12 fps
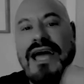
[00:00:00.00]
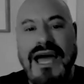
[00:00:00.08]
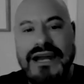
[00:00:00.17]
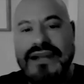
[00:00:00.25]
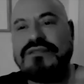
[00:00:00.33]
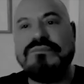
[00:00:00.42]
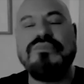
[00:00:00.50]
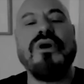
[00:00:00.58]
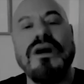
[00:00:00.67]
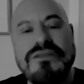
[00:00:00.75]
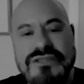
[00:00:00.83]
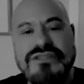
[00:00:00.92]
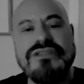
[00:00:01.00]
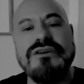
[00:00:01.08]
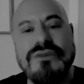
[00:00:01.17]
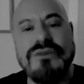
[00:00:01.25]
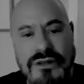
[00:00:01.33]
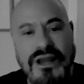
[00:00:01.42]
and is brought
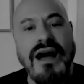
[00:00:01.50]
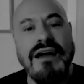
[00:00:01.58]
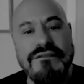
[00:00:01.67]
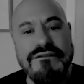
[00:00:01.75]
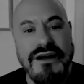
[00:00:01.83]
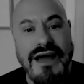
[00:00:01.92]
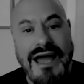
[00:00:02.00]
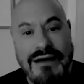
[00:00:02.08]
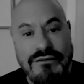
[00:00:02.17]
to life. And I have